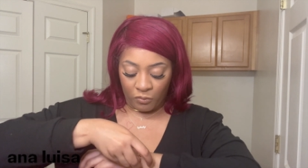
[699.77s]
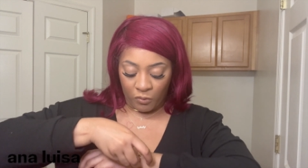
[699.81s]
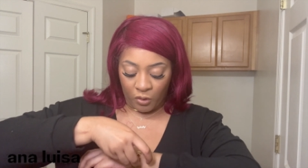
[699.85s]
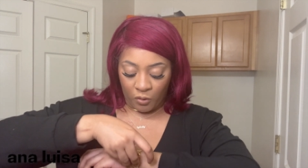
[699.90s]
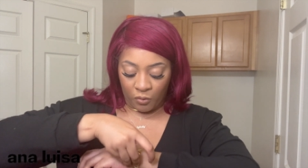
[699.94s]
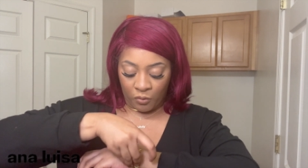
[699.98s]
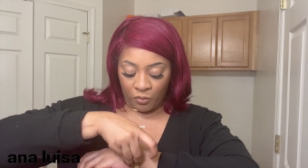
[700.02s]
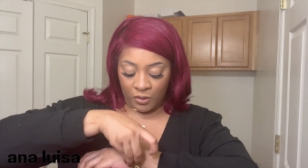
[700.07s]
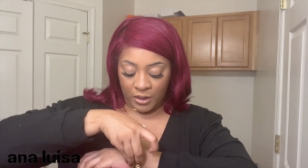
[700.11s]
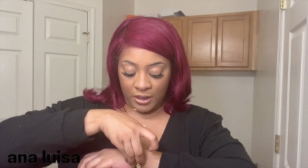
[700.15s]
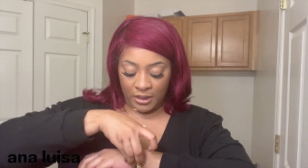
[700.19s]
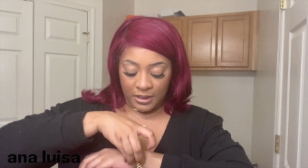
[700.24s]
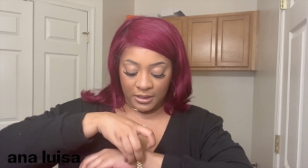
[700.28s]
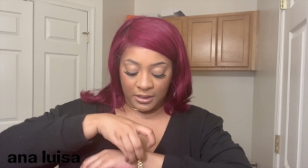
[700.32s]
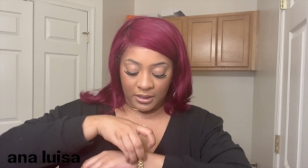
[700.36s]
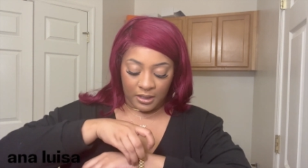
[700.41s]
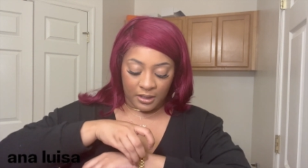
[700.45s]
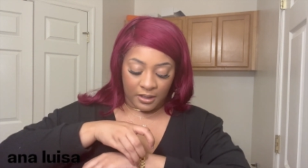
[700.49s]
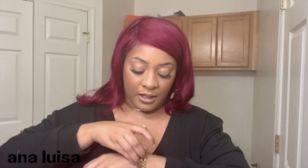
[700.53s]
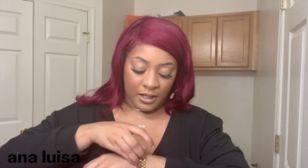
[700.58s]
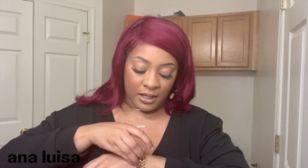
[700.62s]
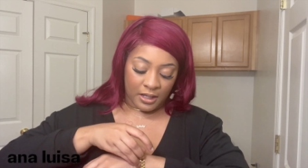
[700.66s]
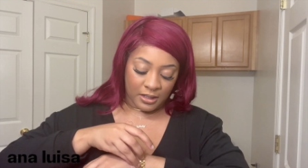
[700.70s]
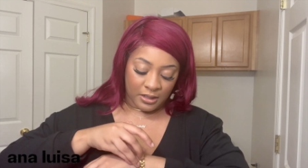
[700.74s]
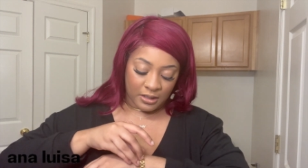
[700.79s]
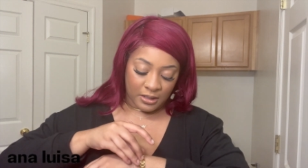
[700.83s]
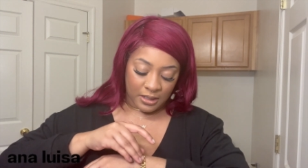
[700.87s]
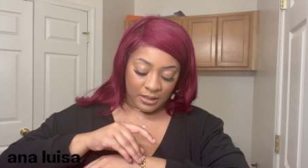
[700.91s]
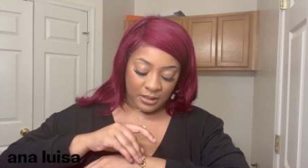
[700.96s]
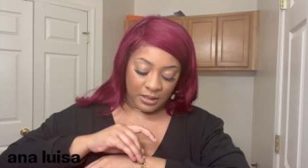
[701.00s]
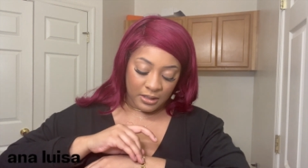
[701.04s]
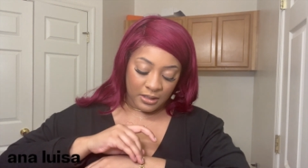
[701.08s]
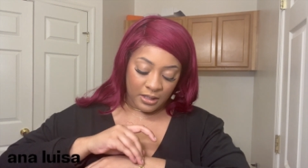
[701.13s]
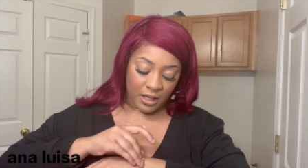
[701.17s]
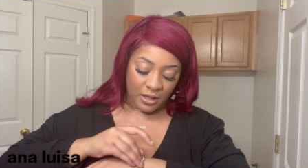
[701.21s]
Really skinny. And
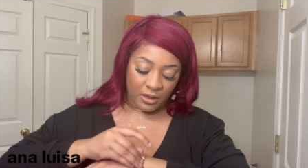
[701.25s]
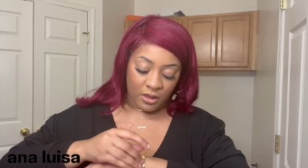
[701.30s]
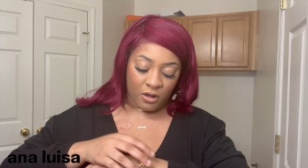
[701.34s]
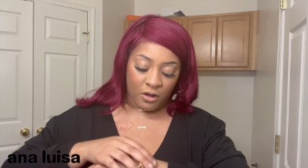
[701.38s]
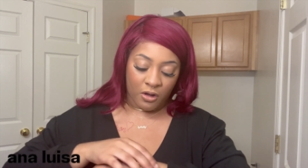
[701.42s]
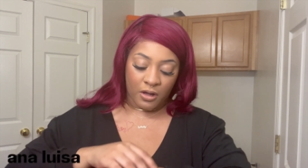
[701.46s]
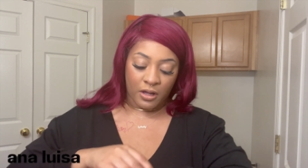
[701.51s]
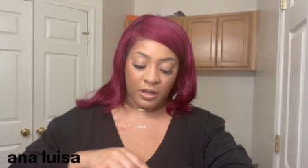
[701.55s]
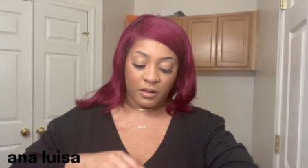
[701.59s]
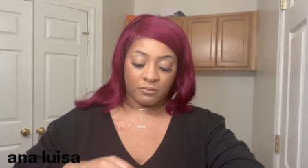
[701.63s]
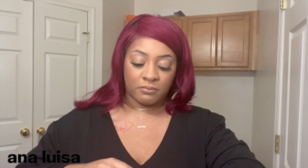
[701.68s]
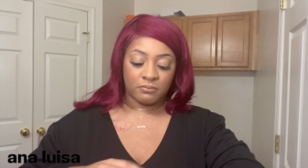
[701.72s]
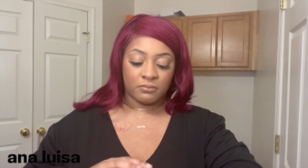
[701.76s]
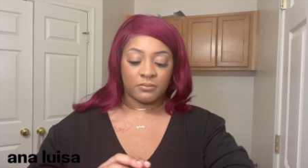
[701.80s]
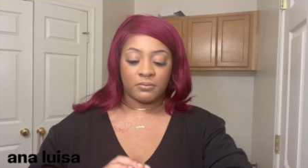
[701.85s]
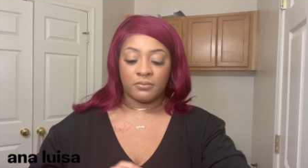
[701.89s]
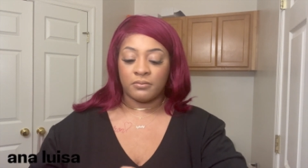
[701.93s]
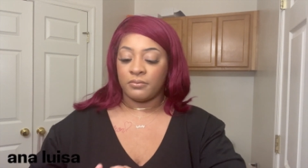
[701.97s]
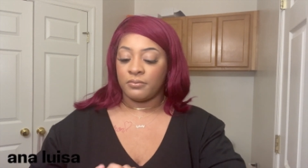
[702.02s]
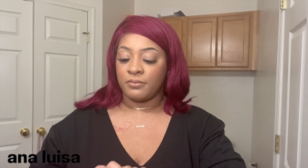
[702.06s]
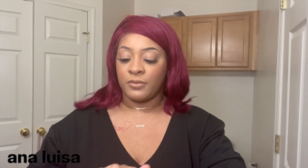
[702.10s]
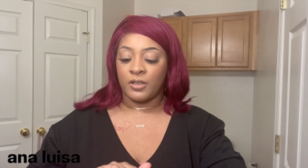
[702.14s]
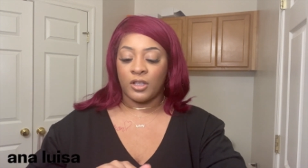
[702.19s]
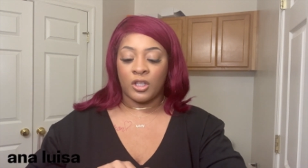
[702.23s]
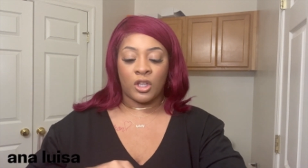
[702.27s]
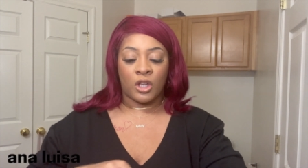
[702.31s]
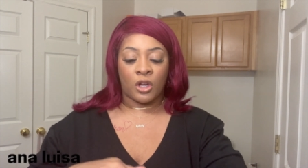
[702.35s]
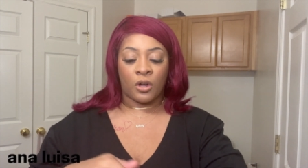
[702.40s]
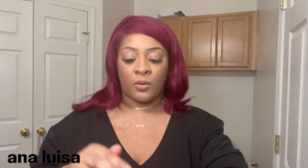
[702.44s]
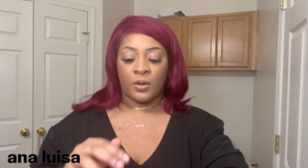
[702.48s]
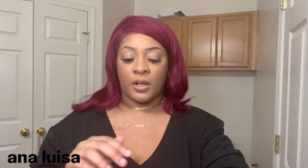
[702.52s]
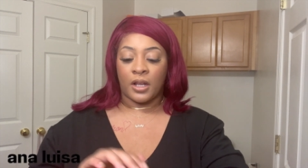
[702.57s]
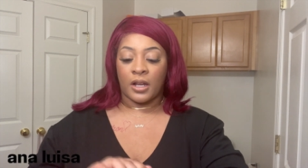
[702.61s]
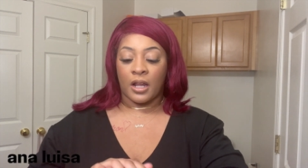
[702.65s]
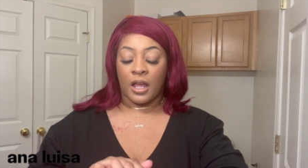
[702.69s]
just as I thought,
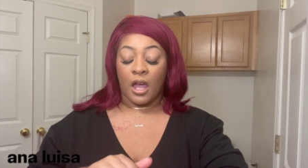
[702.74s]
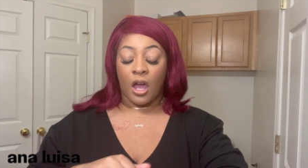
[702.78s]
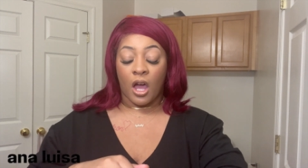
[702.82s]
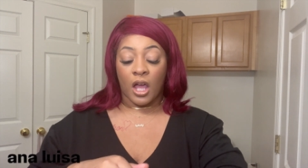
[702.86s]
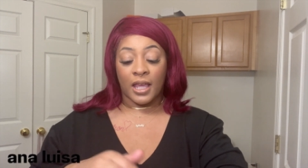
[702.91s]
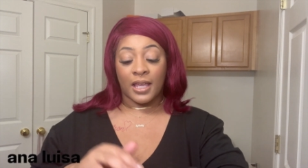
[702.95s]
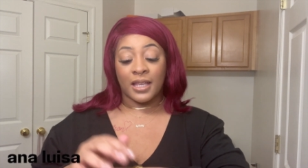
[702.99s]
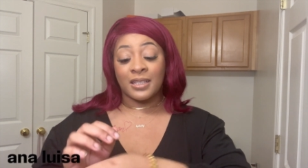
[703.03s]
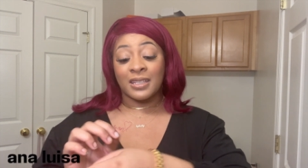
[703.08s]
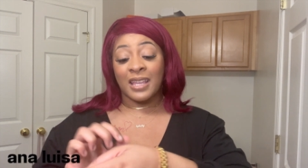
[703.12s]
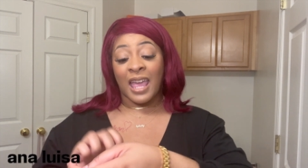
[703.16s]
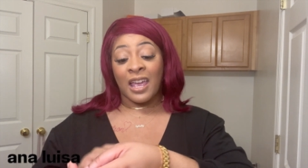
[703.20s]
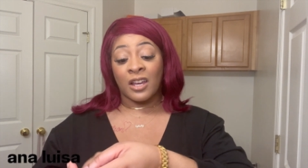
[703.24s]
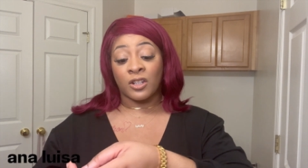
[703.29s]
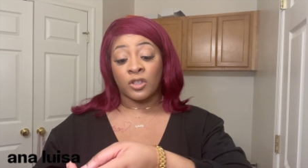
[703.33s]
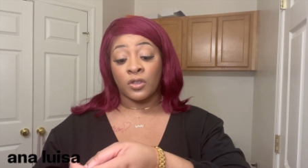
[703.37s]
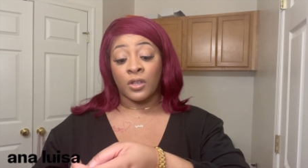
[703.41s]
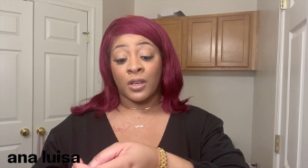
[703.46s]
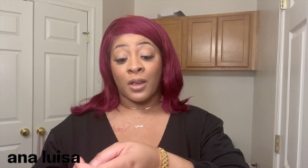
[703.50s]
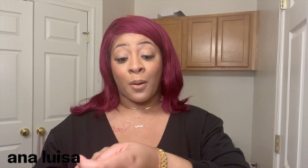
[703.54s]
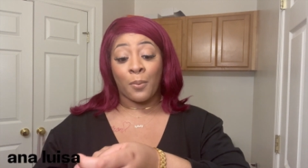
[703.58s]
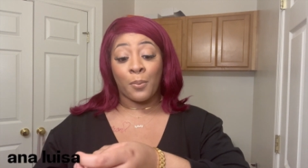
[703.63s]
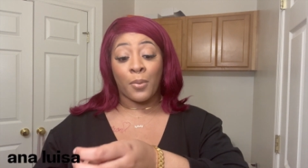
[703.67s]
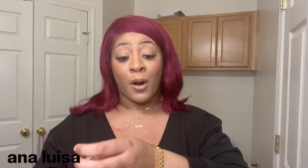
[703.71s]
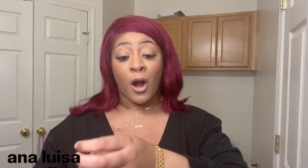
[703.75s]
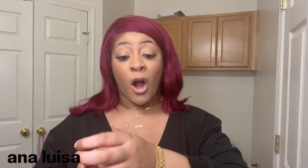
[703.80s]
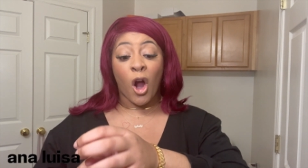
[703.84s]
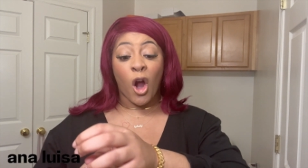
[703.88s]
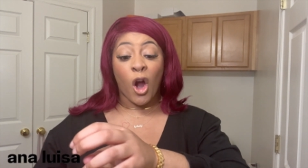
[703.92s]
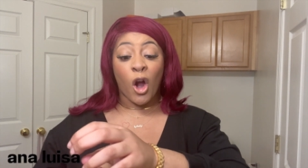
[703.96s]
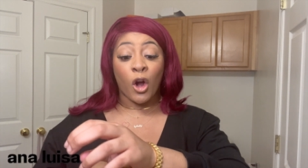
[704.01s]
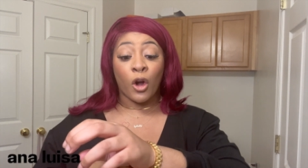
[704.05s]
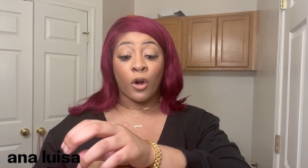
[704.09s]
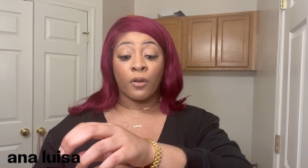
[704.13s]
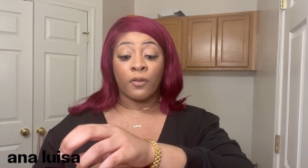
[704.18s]
don't need it. It's actually a
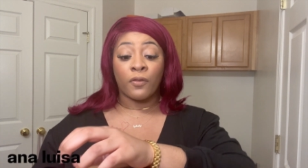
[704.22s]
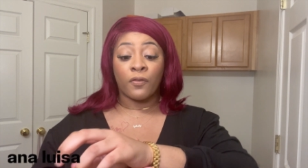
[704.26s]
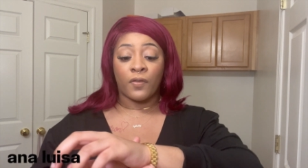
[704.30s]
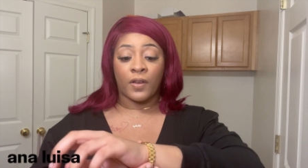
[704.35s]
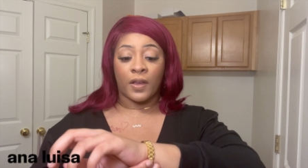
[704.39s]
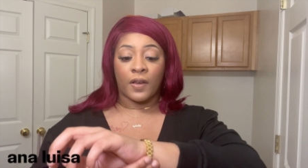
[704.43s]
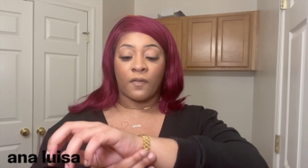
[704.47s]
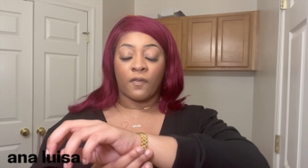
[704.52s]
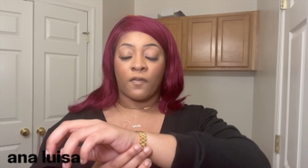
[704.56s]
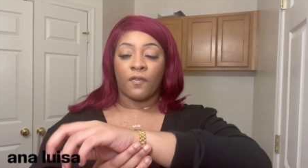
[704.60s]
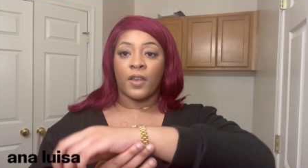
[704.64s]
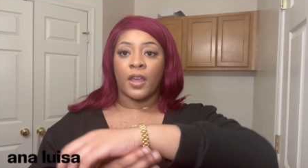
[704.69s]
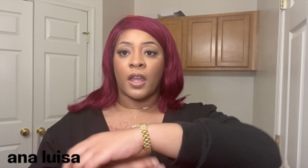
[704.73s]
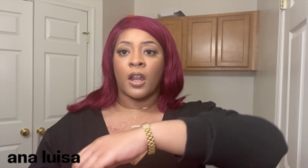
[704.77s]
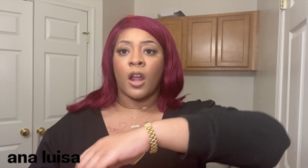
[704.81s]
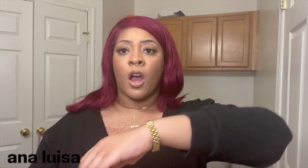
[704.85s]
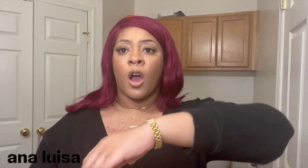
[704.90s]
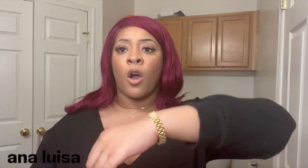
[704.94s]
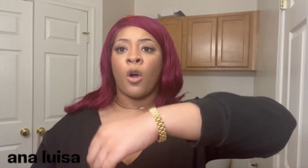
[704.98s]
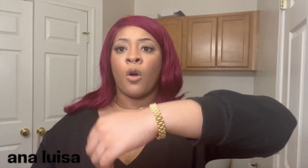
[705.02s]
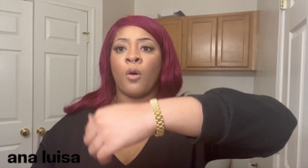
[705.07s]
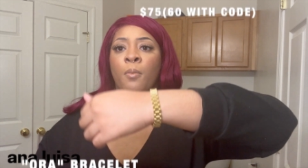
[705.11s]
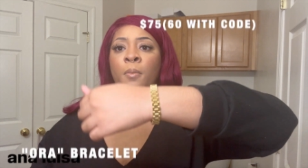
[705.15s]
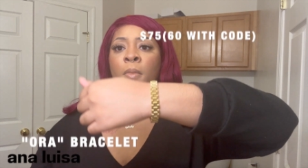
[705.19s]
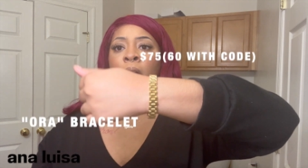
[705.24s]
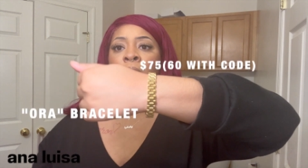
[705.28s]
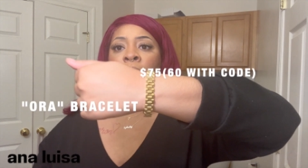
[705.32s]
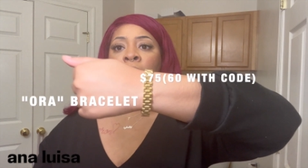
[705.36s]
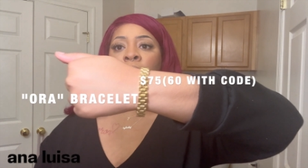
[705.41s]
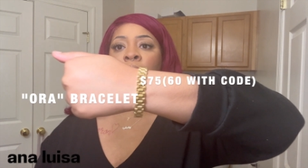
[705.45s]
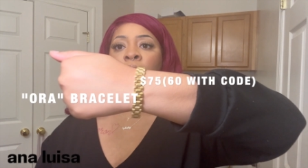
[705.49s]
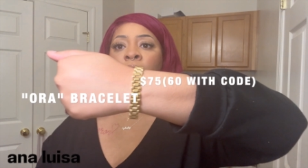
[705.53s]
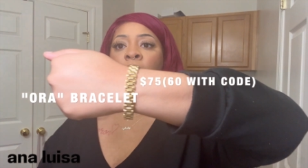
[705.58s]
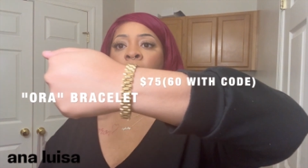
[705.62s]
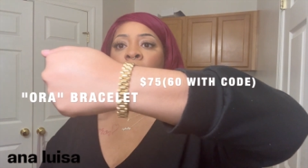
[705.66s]
perfect fit. Oh my
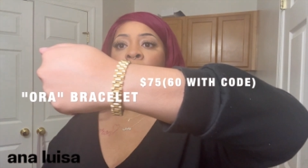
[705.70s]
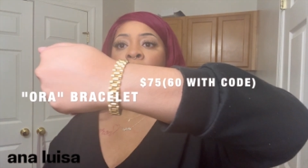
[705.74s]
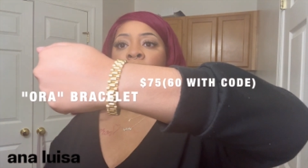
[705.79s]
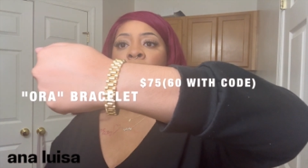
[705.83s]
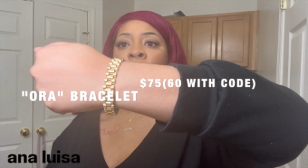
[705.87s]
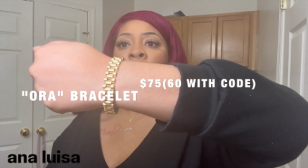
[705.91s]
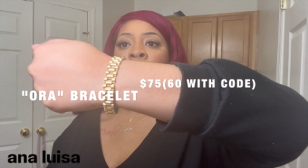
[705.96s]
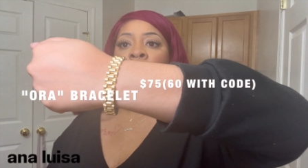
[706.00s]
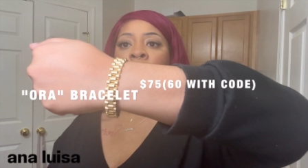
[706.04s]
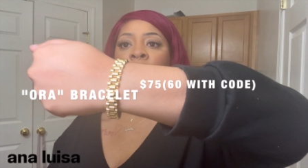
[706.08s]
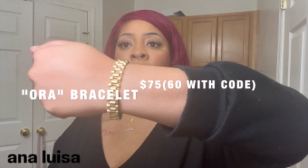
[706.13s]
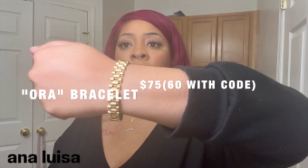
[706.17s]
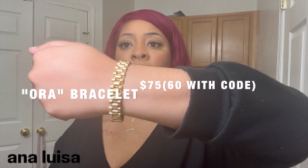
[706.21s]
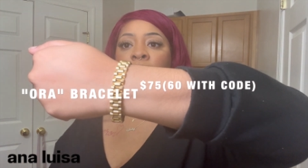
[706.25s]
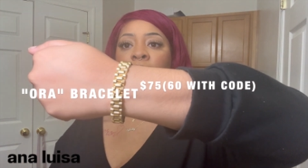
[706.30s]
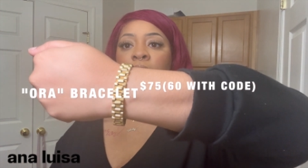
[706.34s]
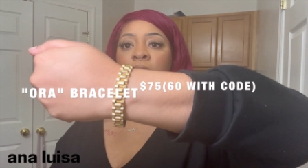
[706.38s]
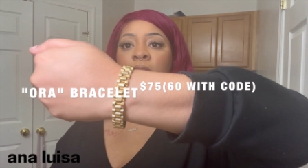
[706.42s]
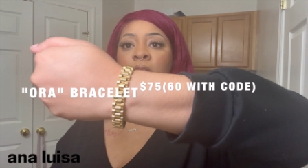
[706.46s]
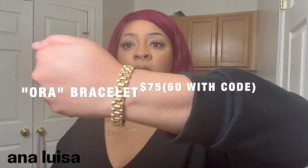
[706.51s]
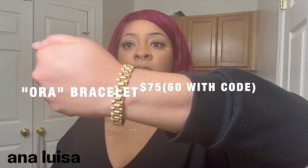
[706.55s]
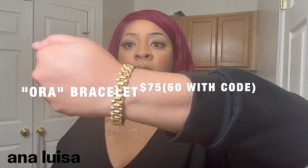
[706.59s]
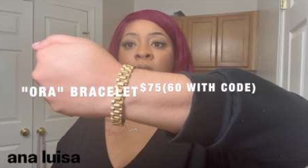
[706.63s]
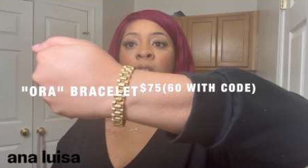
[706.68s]
gosh.